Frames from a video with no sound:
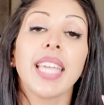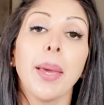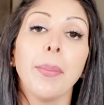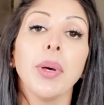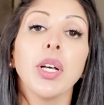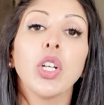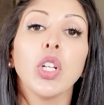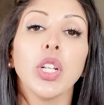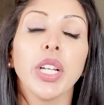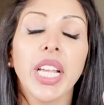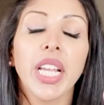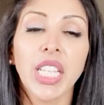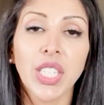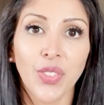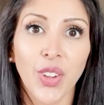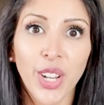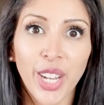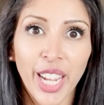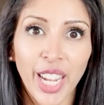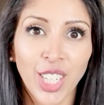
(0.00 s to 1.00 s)
chemical
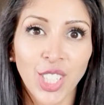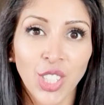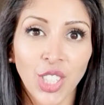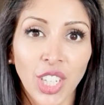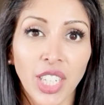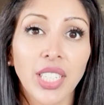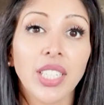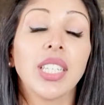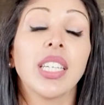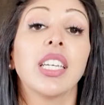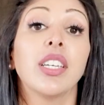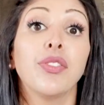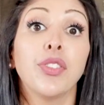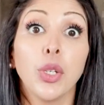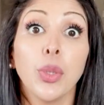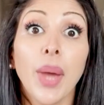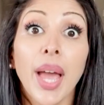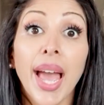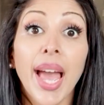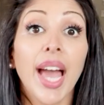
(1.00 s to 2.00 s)
exfoliation if
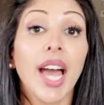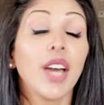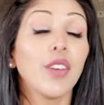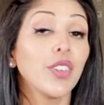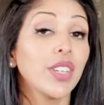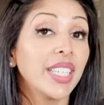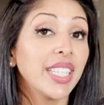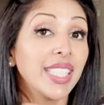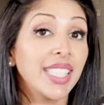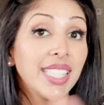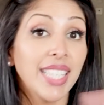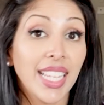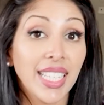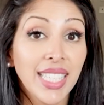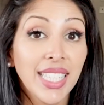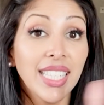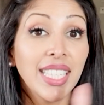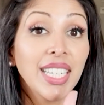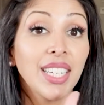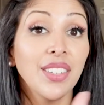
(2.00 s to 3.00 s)
you have
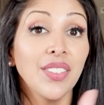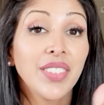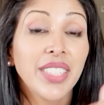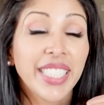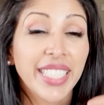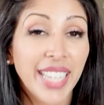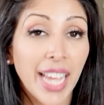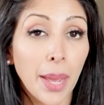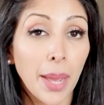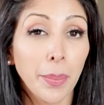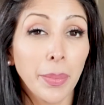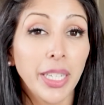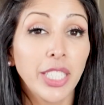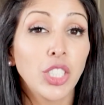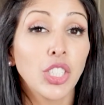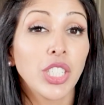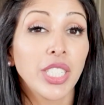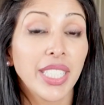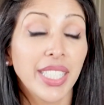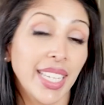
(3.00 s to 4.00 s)
sensitive,
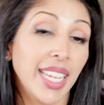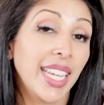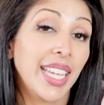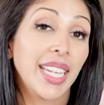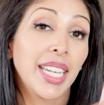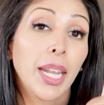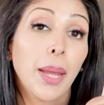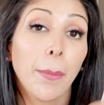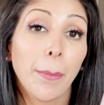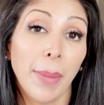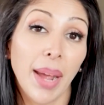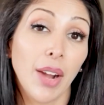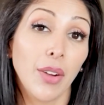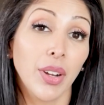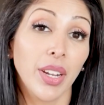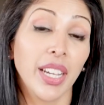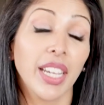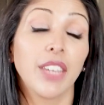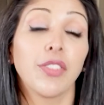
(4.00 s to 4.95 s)
damaged skin barrier.